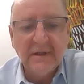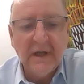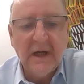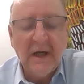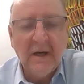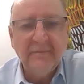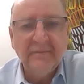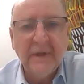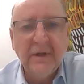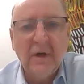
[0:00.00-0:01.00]

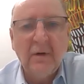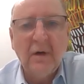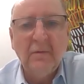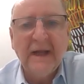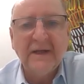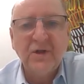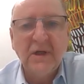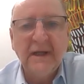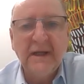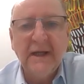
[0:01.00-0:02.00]
Are we
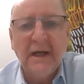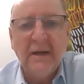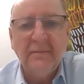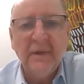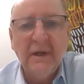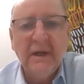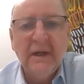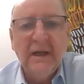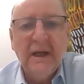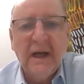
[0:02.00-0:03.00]
actually
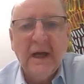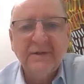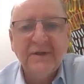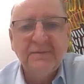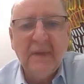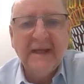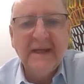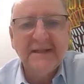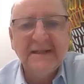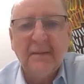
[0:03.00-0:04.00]
just
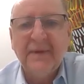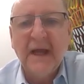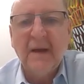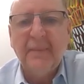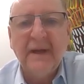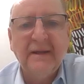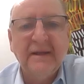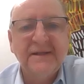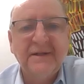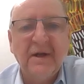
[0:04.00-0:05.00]
making something up here
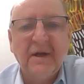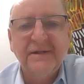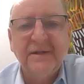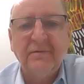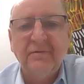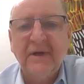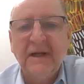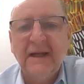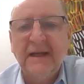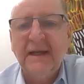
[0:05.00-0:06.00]
that's, it's not
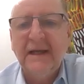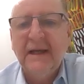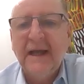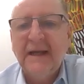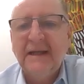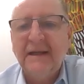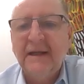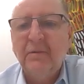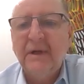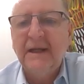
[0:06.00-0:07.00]
really anything
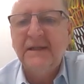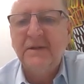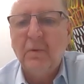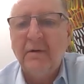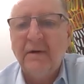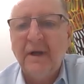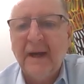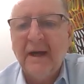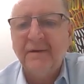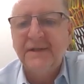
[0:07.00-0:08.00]
that we need to worry
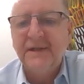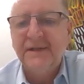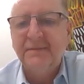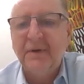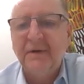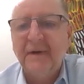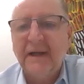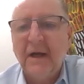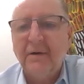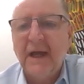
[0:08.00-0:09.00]
about, it's
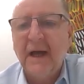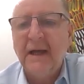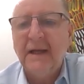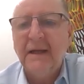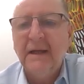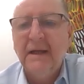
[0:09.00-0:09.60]
perfectly okay?